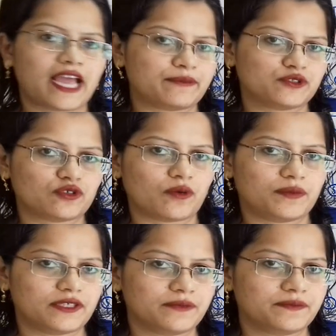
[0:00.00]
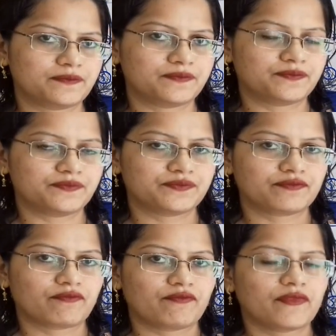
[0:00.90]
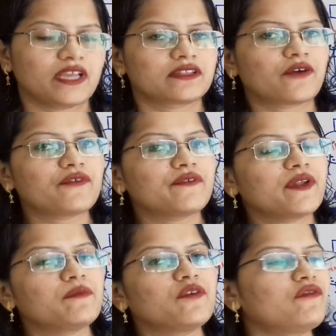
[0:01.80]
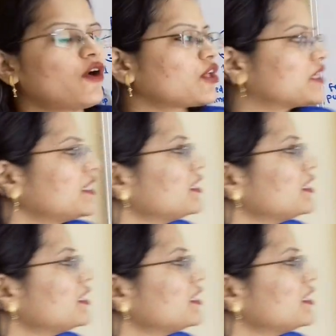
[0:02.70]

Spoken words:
absorbed. Now we will move for the